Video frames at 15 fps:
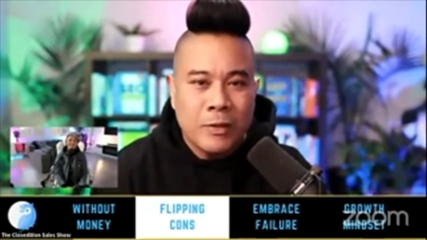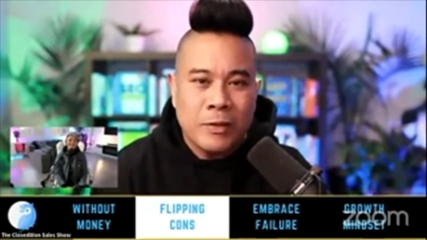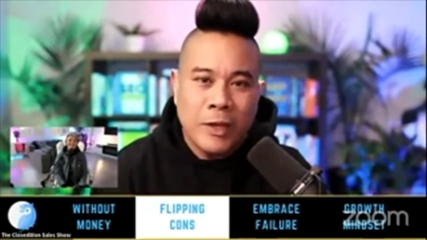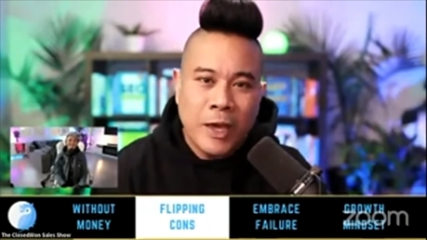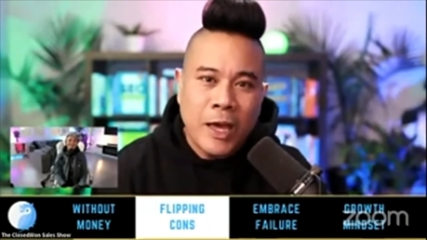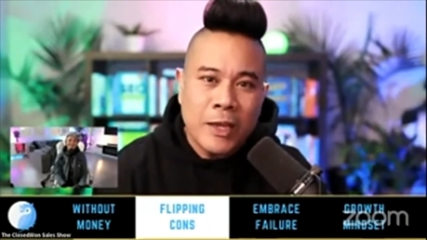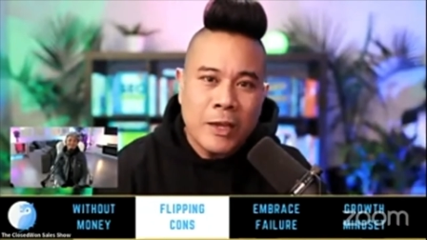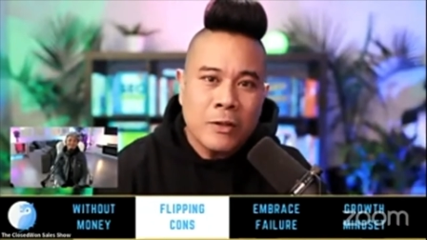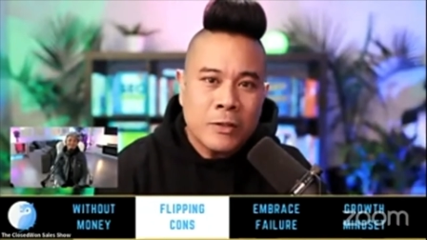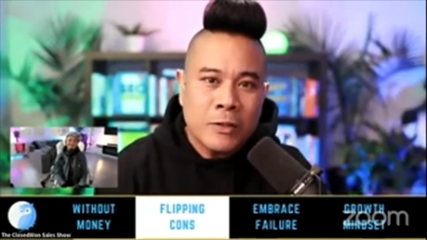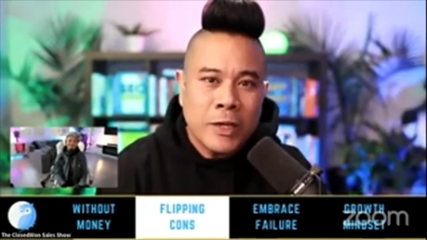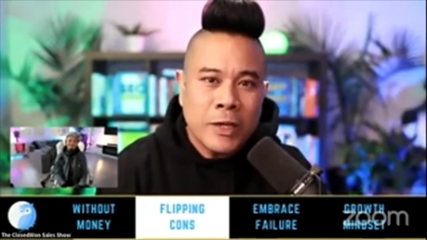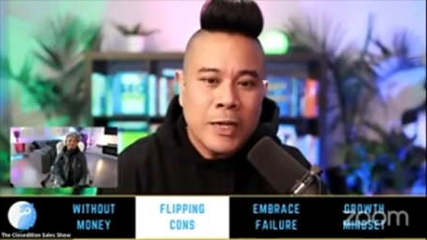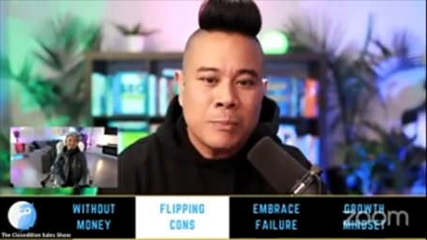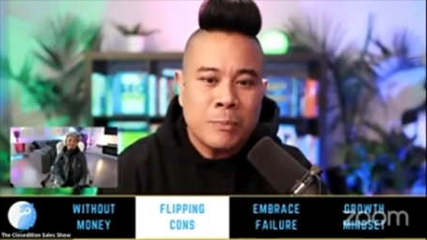Your
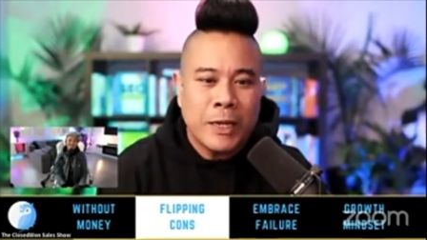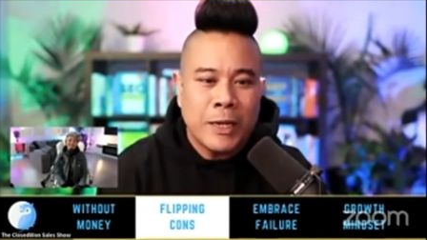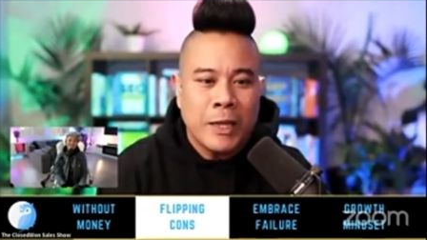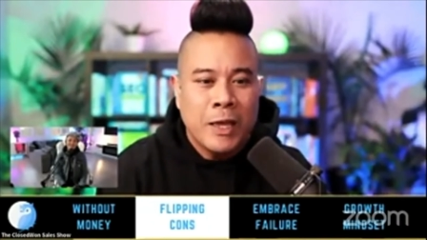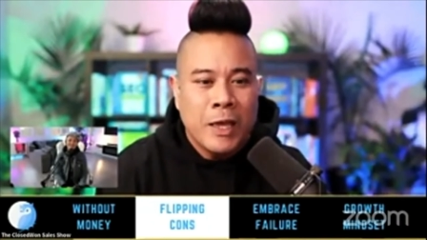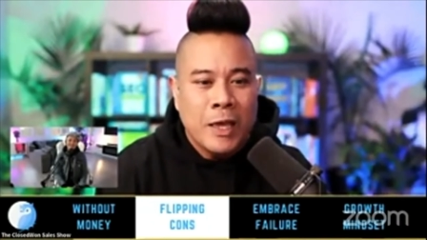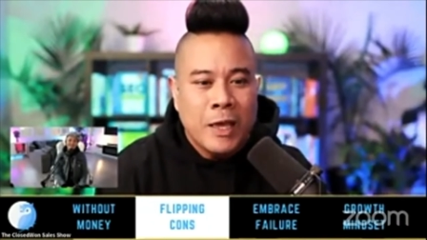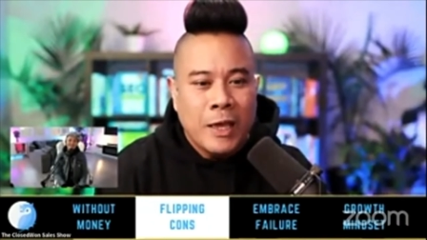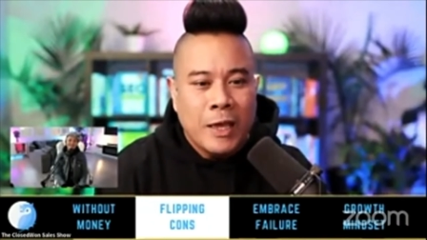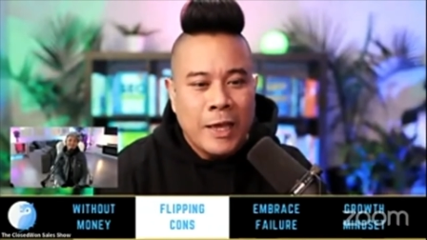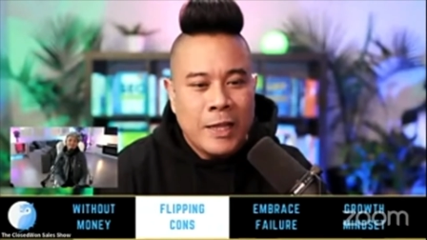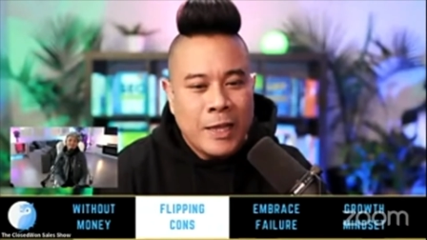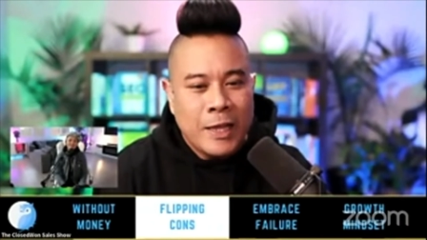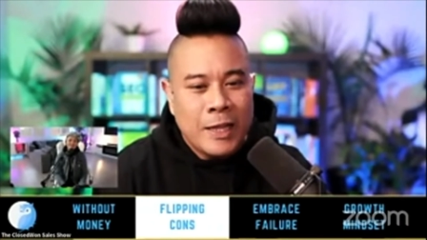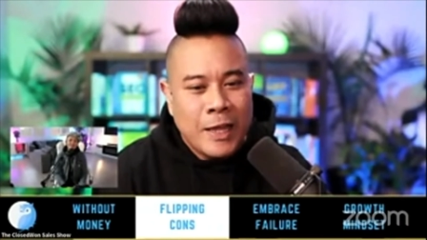lieutenants. But
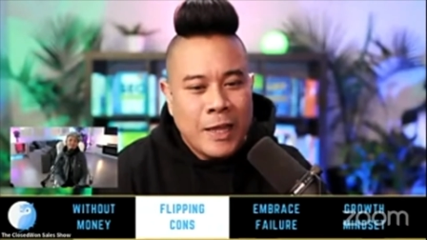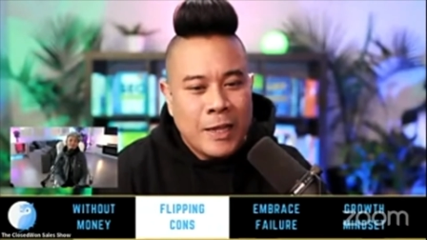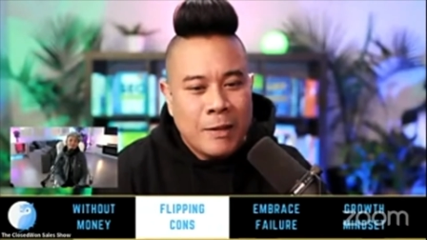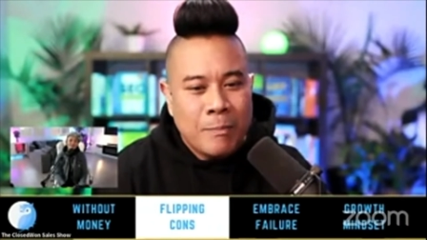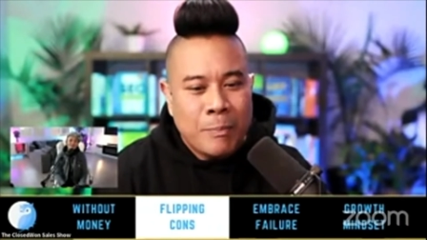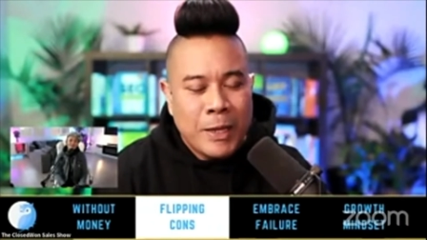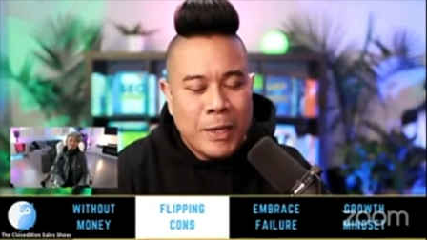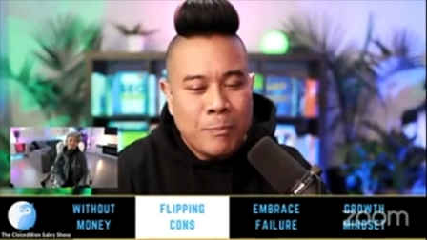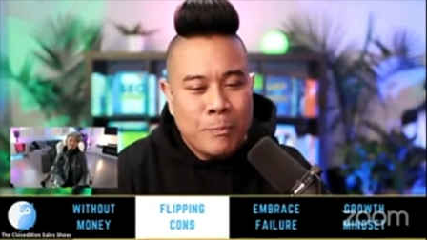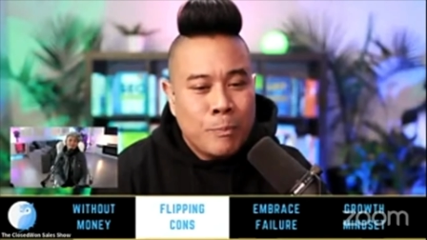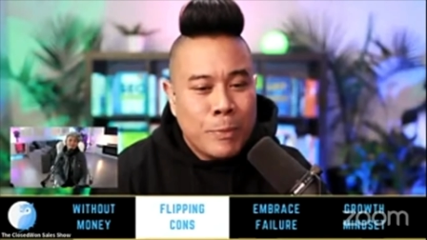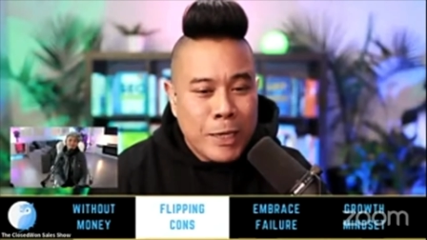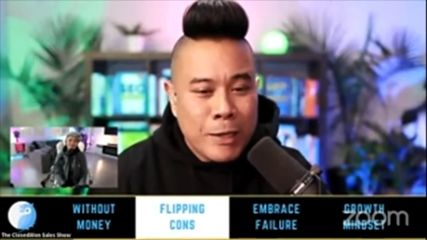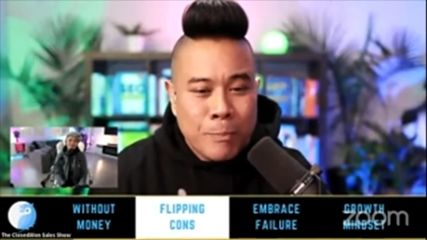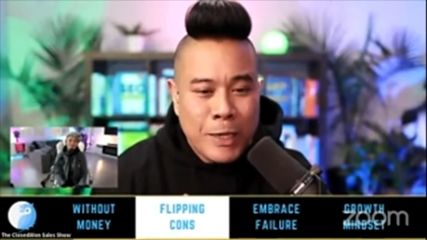
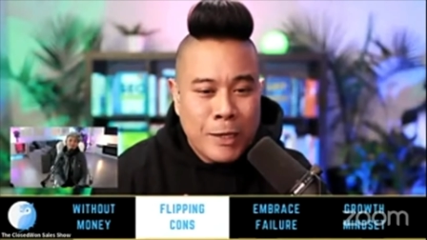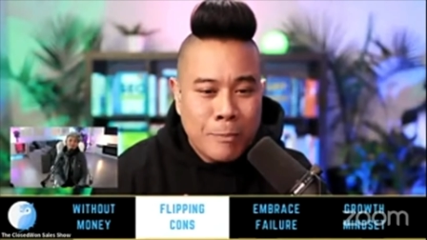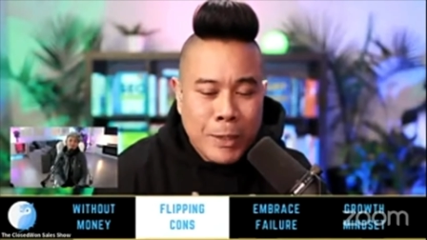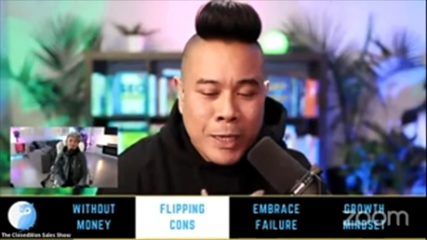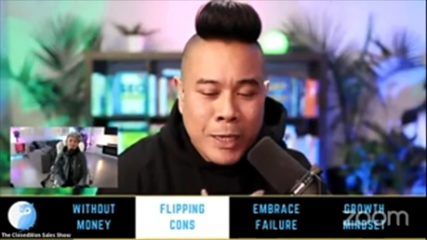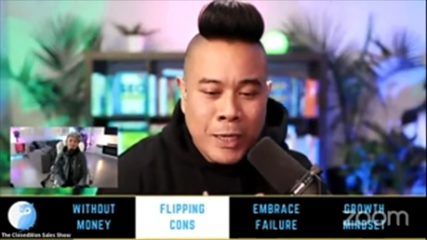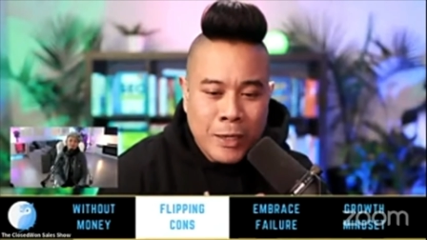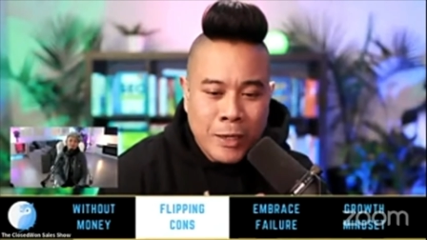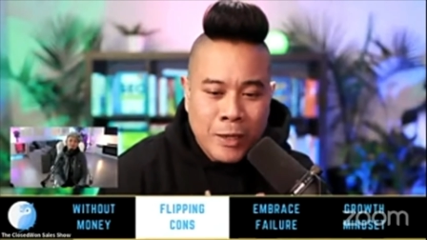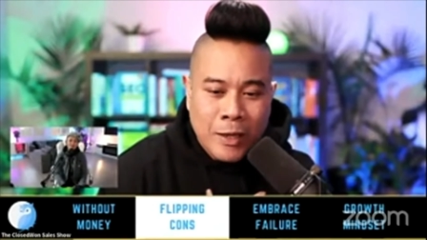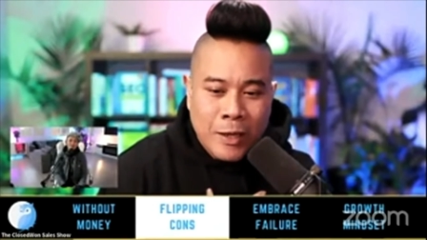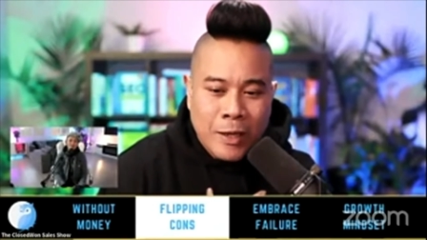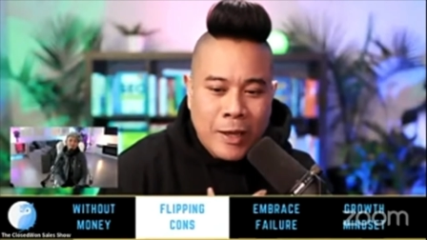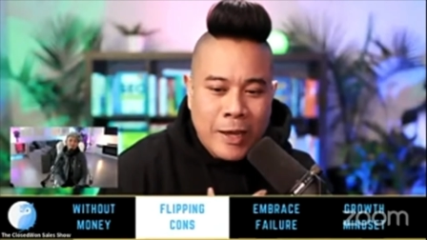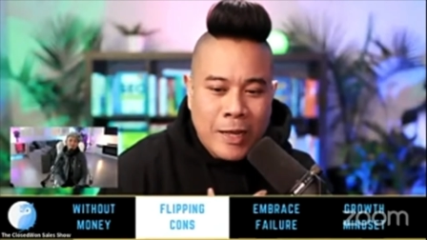me being me,
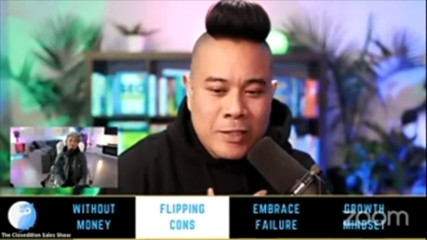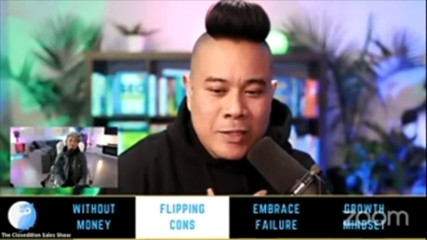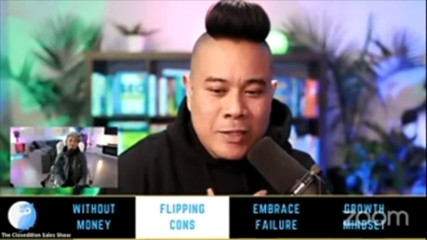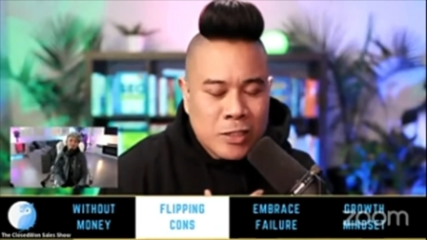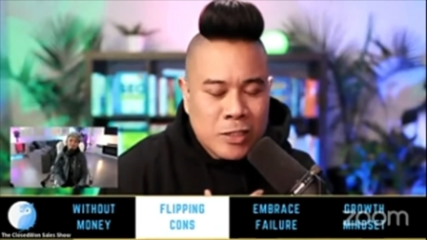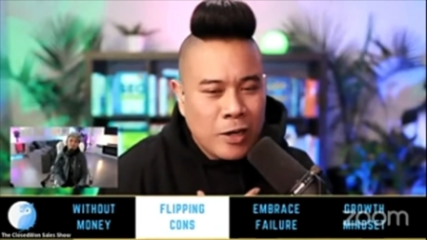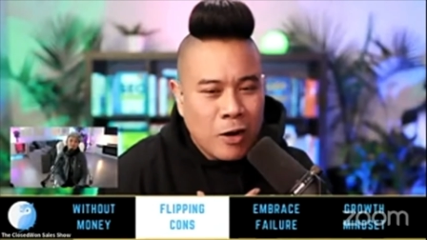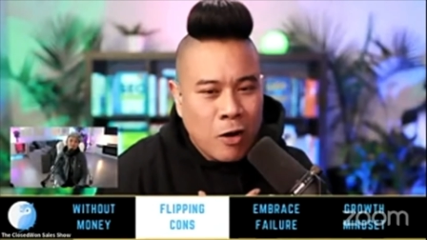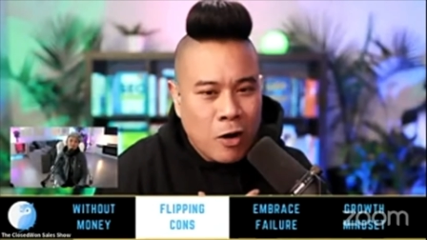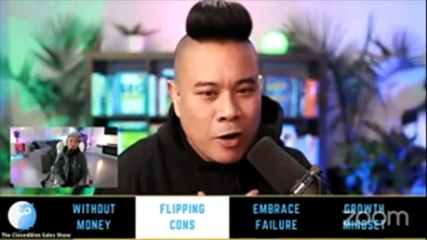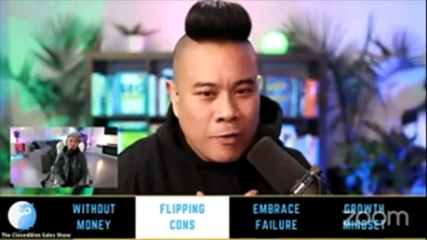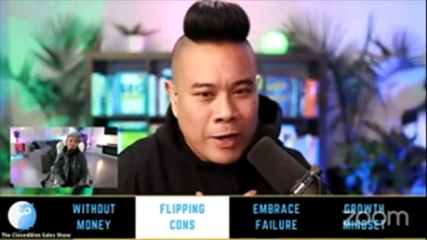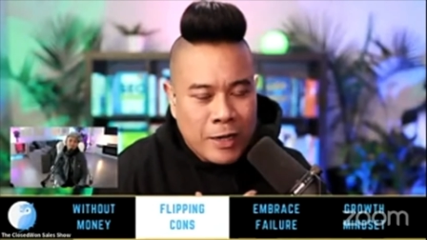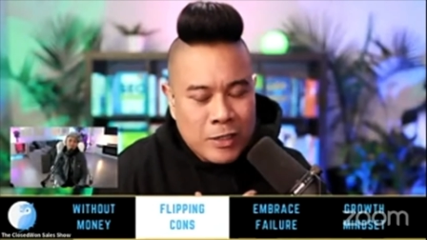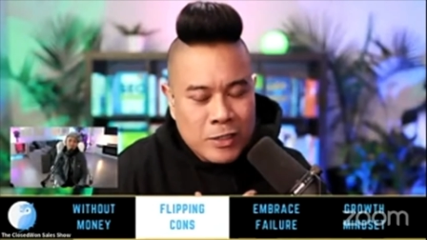it's kind of
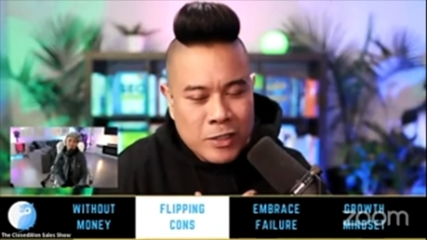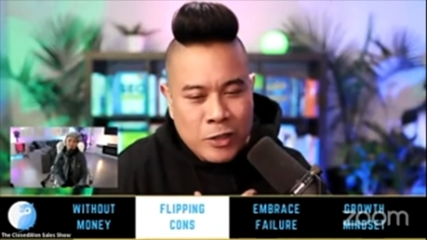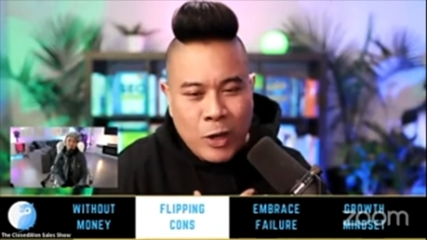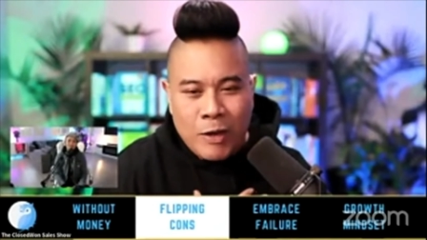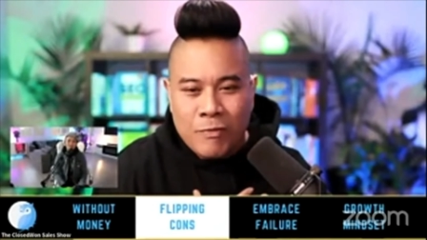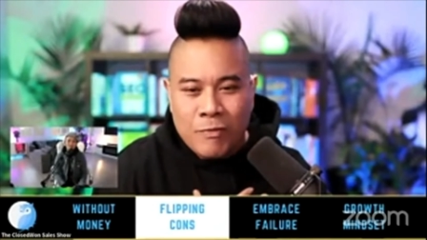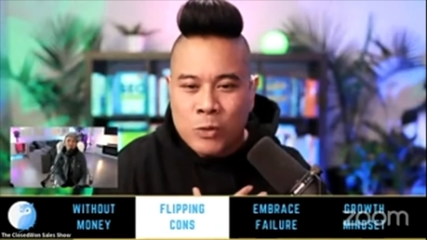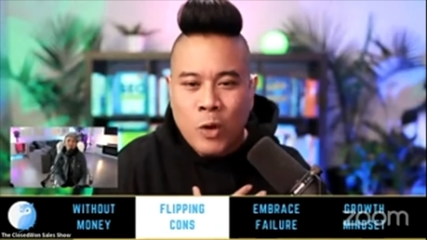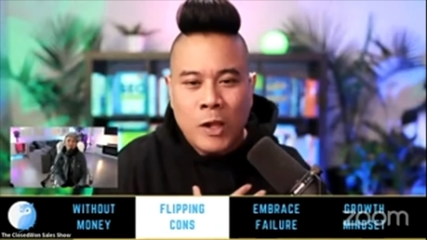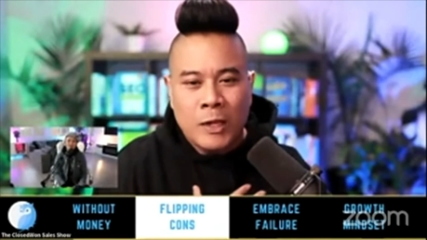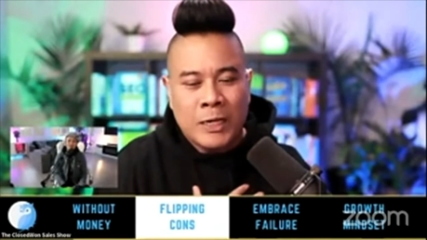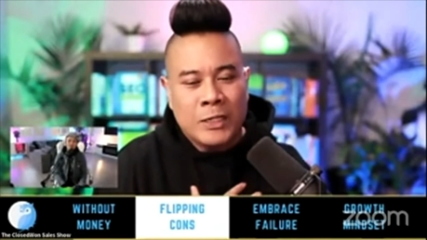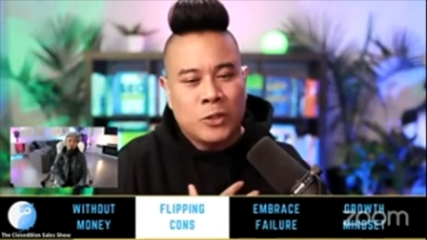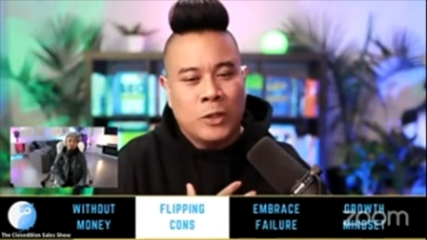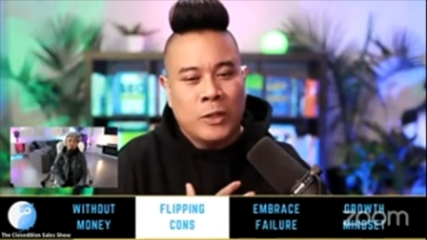hard, right? Because you have this
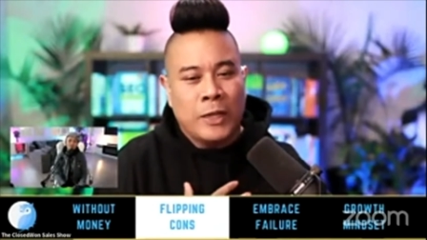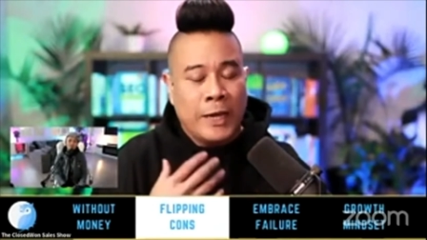quality control.